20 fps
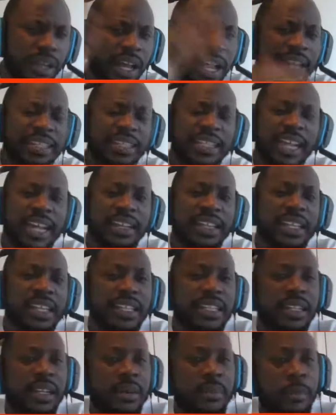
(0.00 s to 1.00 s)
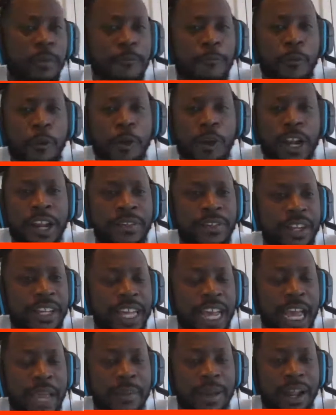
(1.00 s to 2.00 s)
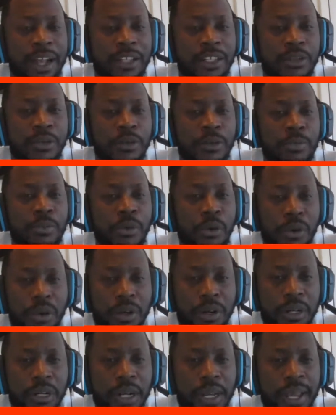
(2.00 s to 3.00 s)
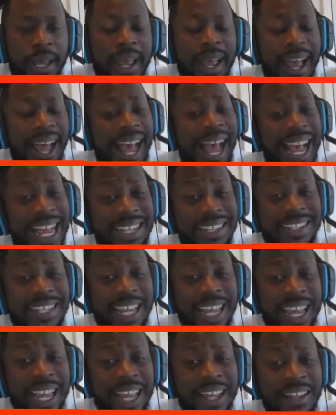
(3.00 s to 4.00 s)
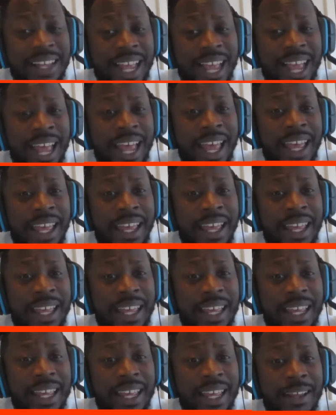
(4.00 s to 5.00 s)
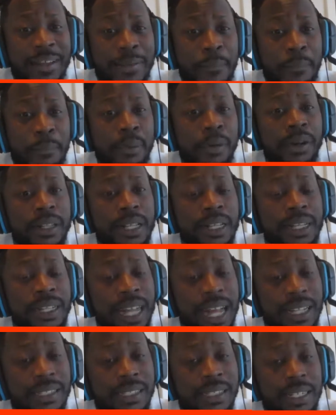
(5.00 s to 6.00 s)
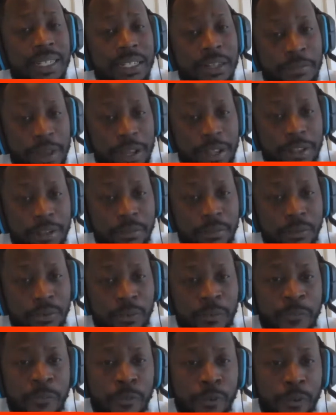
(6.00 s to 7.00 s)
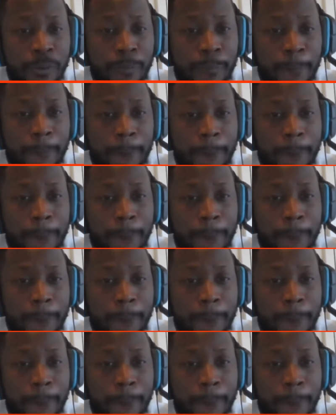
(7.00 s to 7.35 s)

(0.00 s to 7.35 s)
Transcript: I said this before it even came out as a report. I said that Brooklyn Nets need to make the move for him.